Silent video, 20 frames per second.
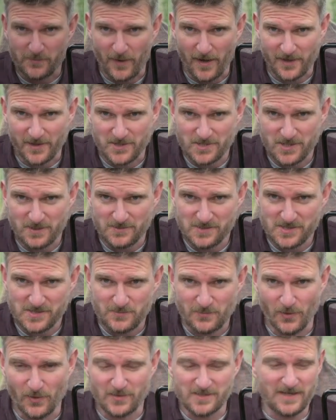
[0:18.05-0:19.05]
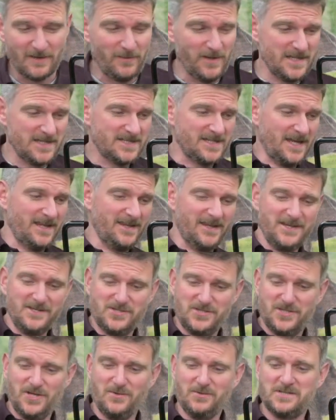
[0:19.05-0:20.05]
Parkin Shooting Sports. I've been sent
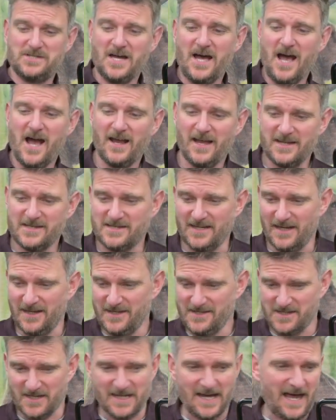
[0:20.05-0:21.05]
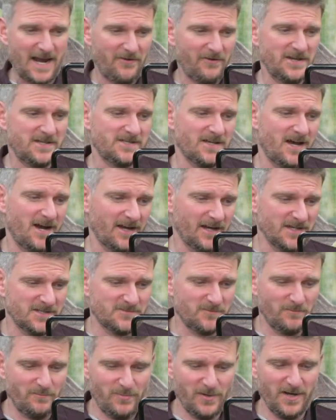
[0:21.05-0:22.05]
these two targets here. These are gallery targets
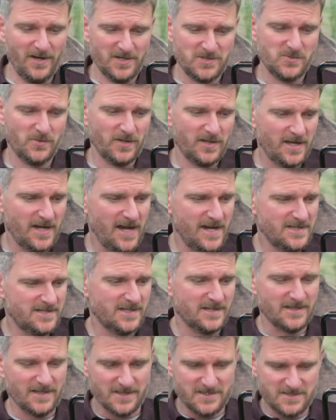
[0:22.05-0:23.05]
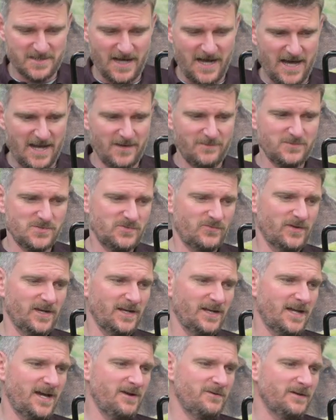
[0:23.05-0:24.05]
from Birchwood Casey, thanks to Hannum's
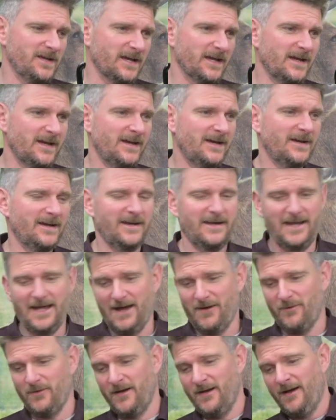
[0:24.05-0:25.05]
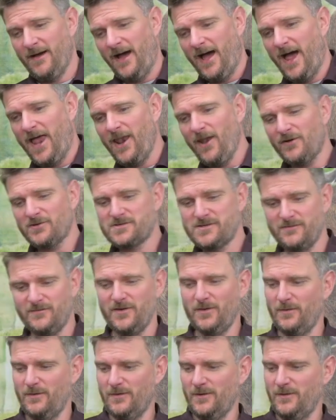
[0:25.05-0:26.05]
Reloading. Now, a lot of
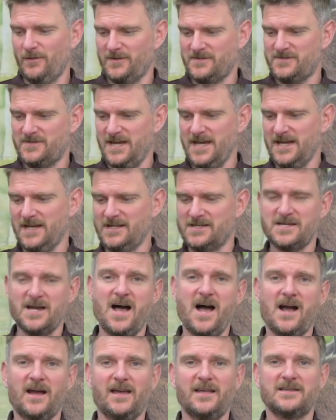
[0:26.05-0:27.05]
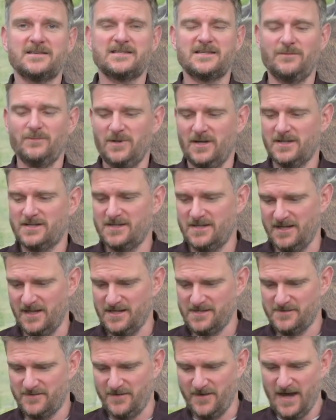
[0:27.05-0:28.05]
you will have seen targets similar to
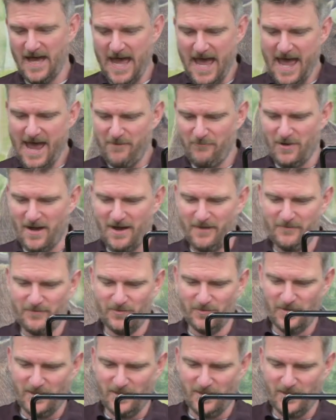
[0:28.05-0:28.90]
this for air rifle